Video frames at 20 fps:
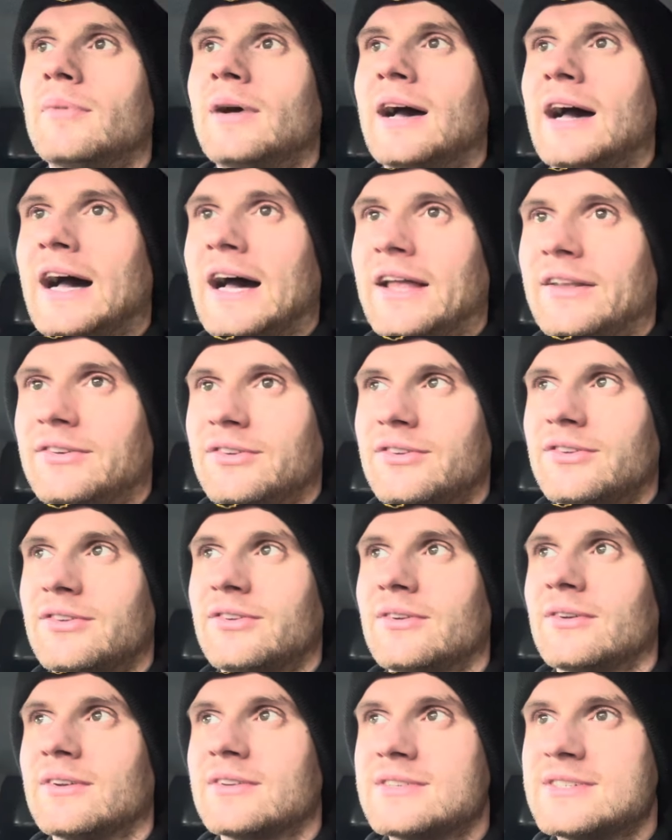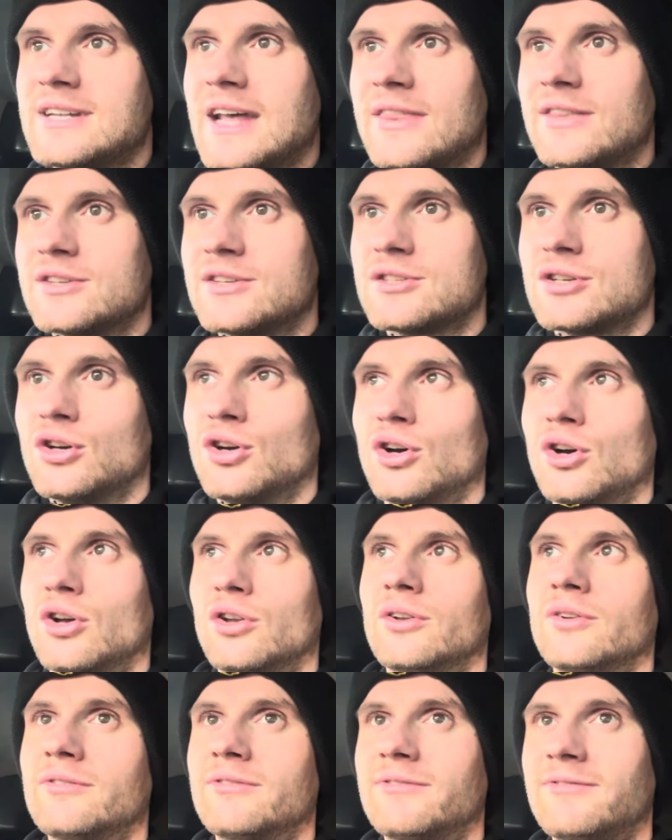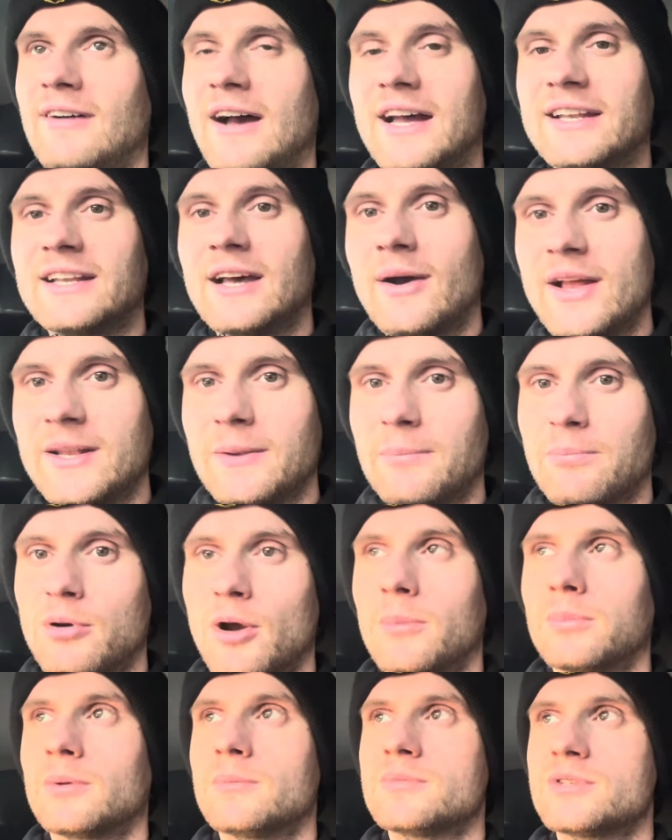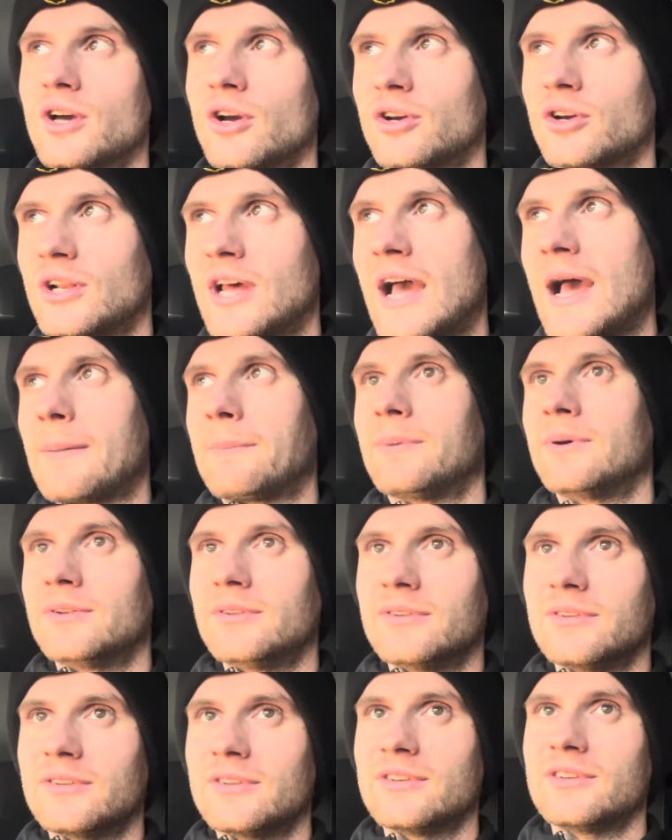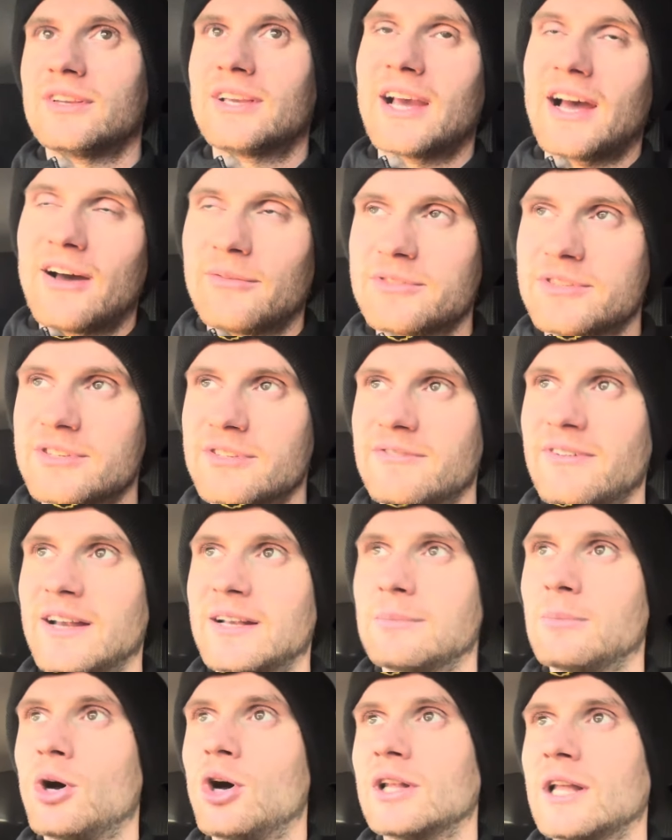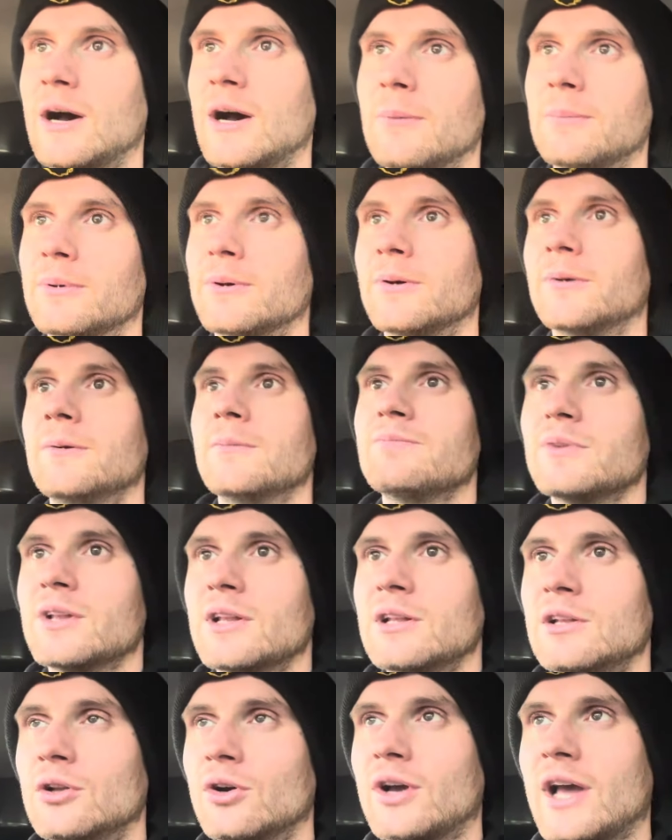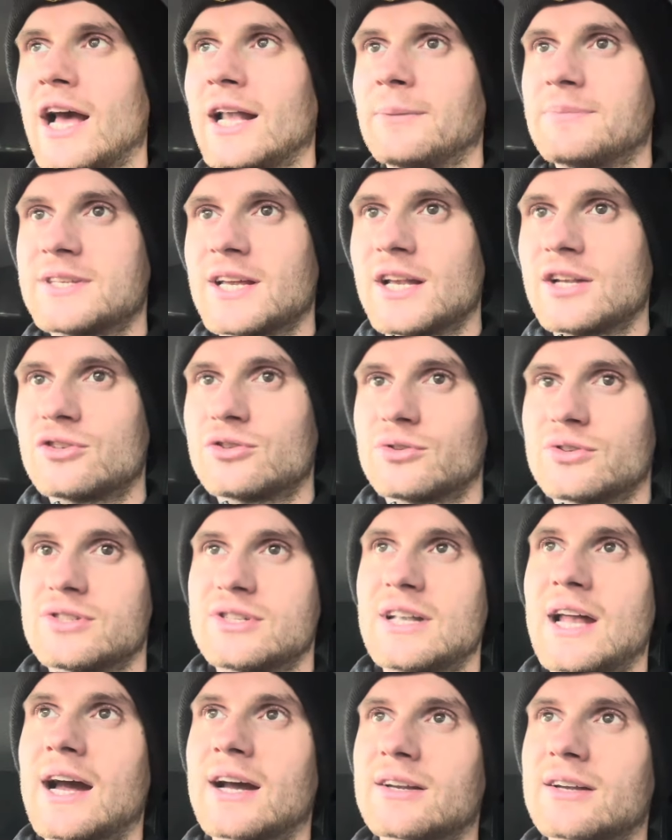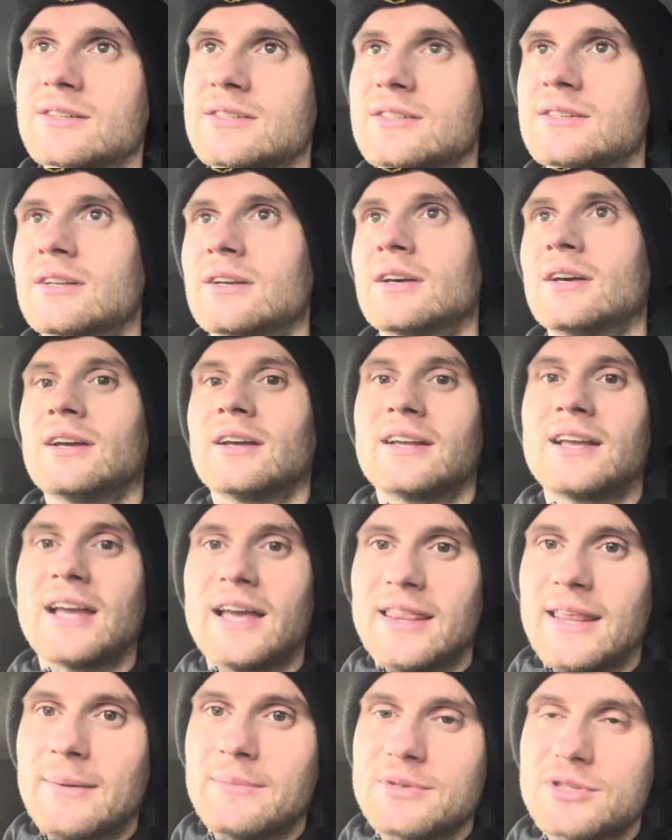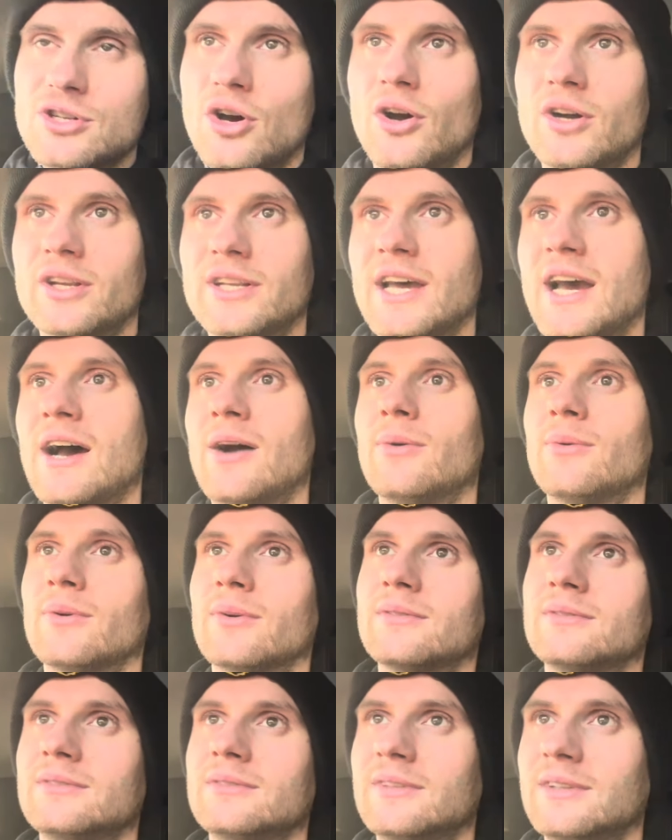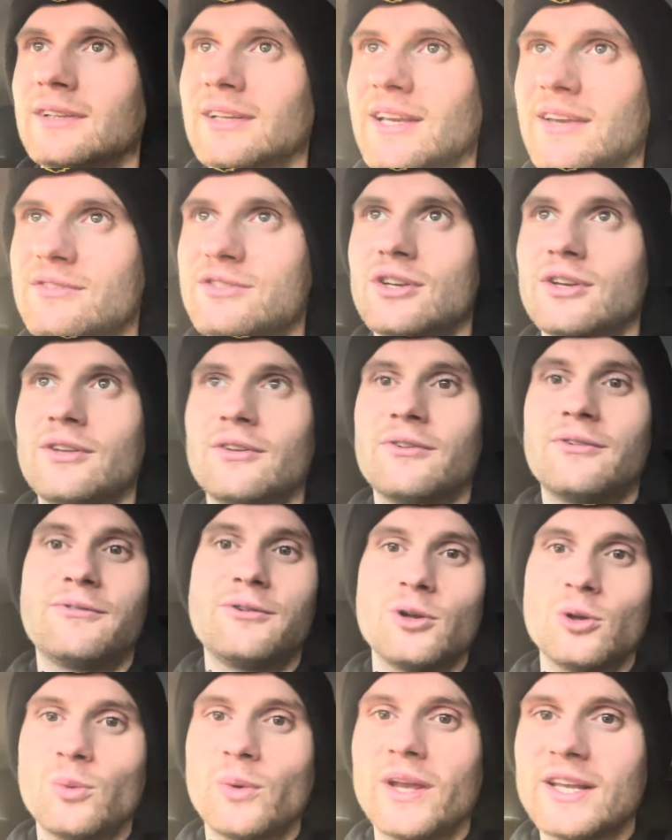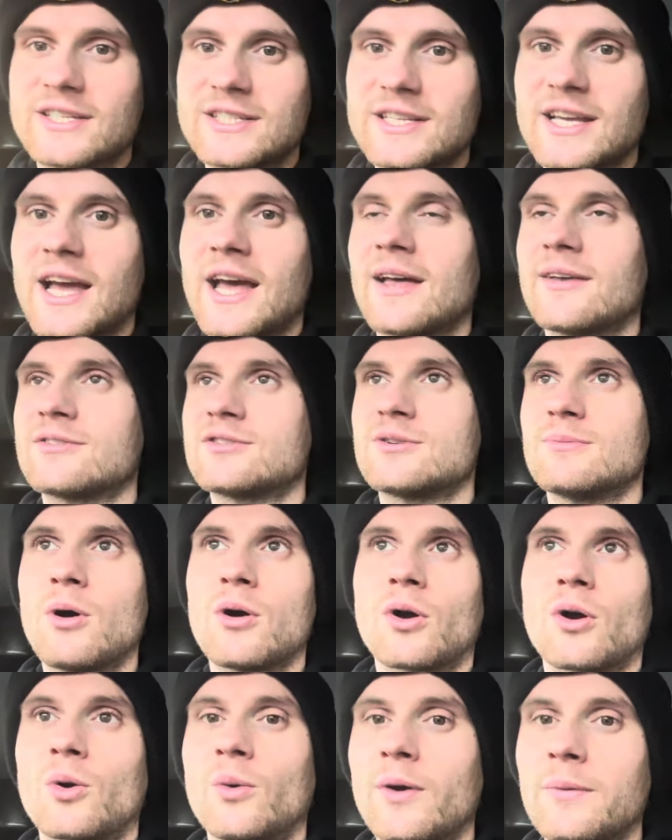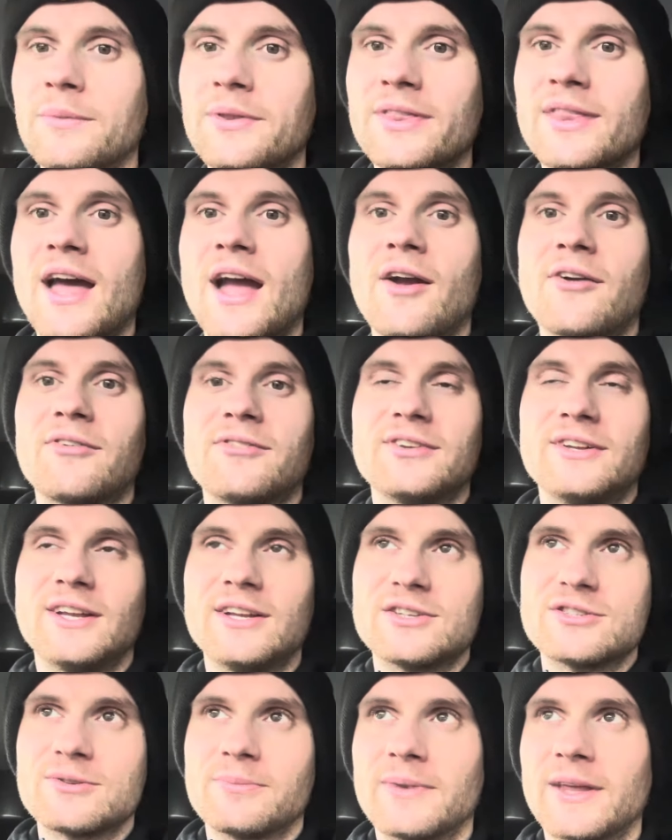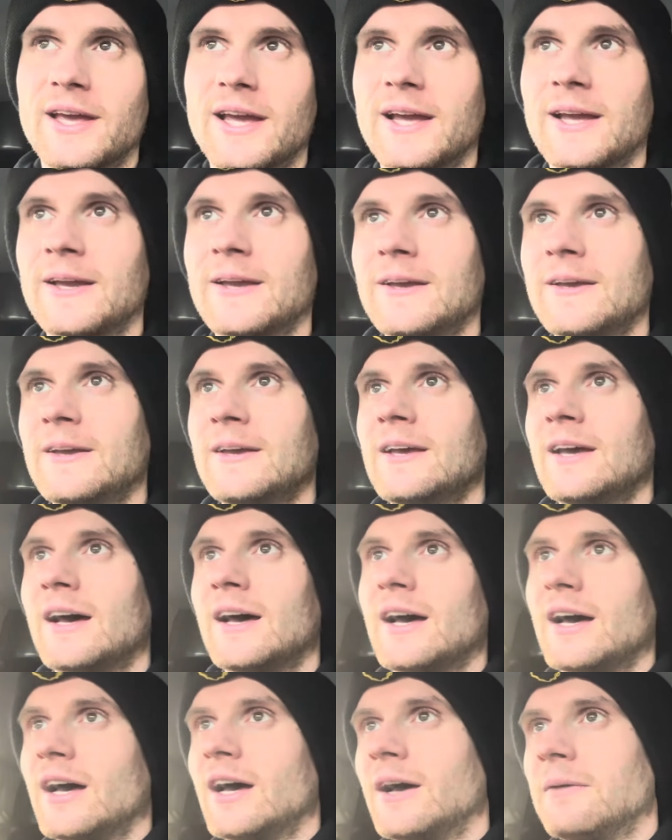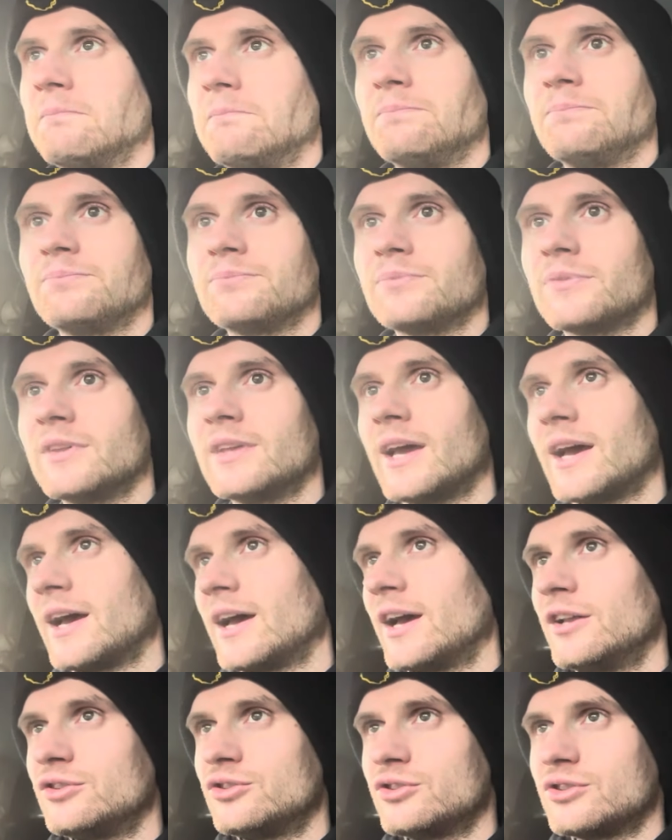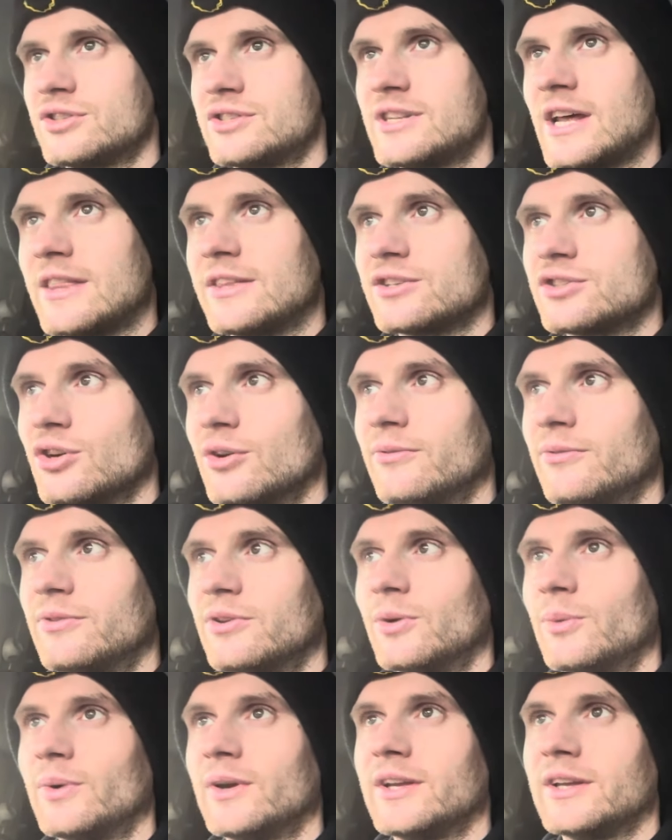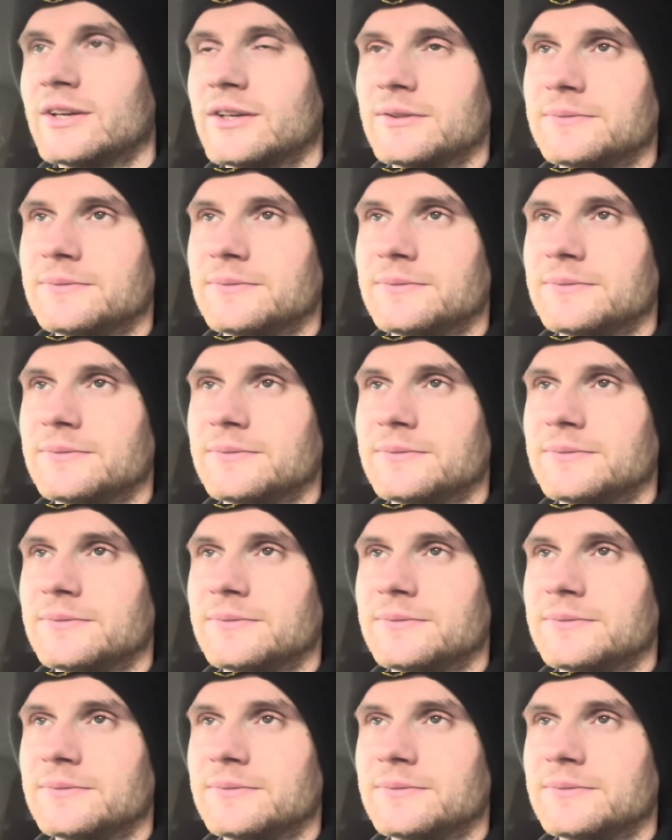and set the tone, find out any problems that are going to happen. You can't obviously find them all out, but look at any potential snags, get them sorted out. Gives you the full week to get some more equipment there if you need something. And just set the tone for the week.